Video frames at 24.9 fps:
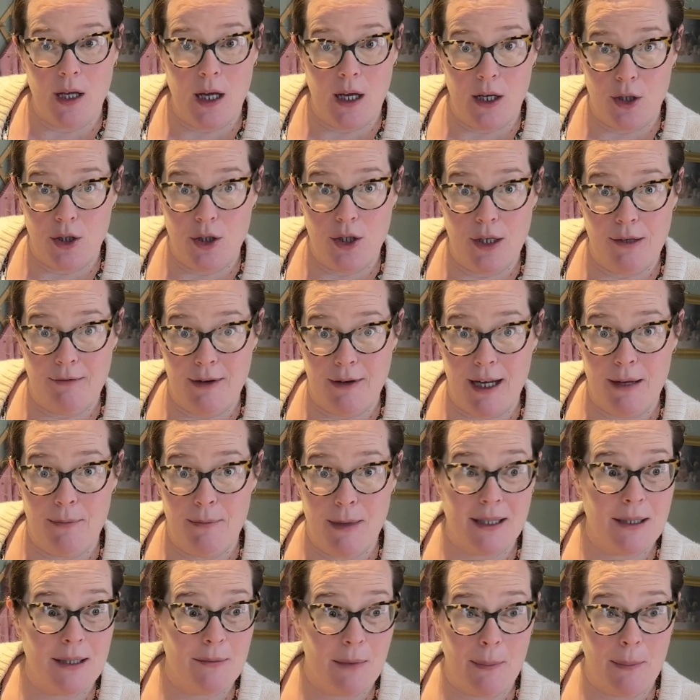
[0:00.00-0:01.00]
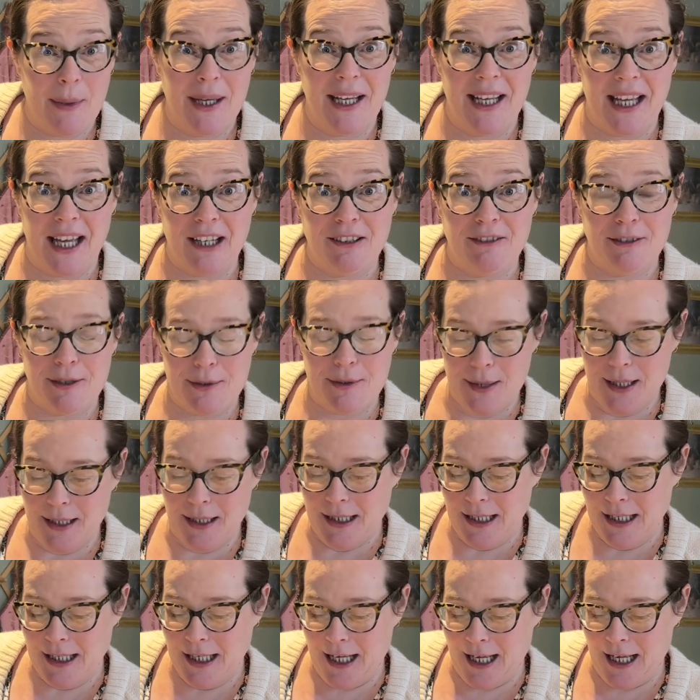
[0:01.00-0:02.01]
She recommended my big canner as
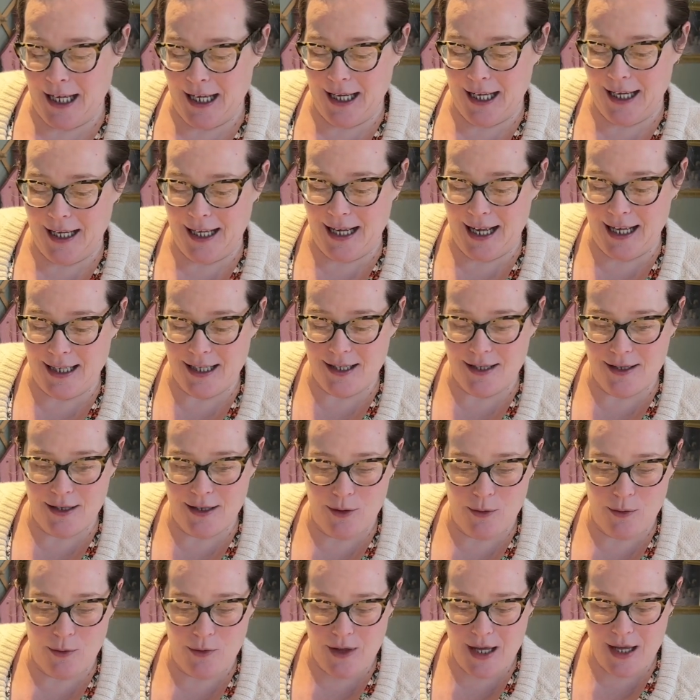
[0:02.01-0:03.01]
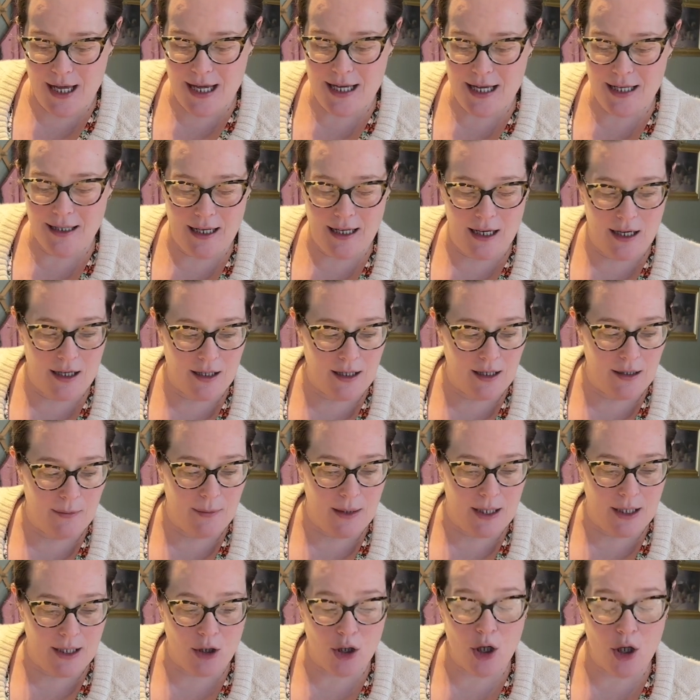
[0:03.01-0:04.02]
well. And so these are going
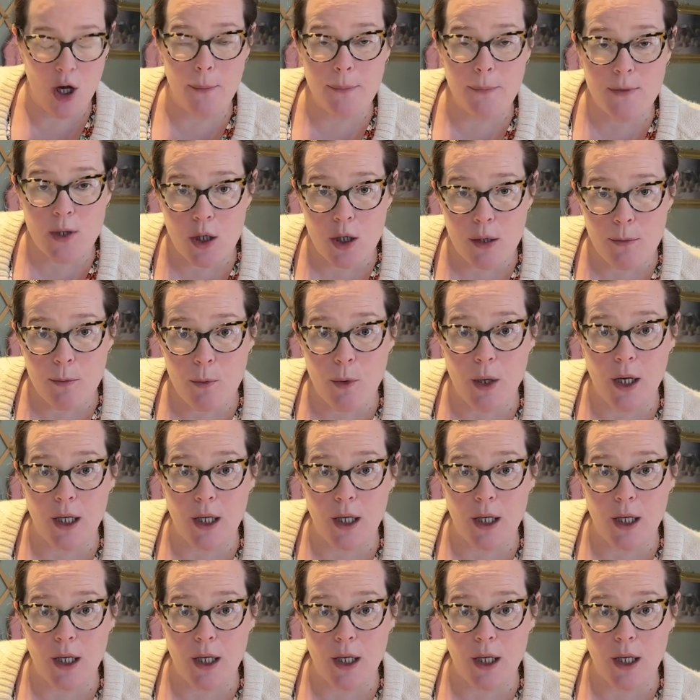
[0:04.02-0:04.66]
to be chopped up.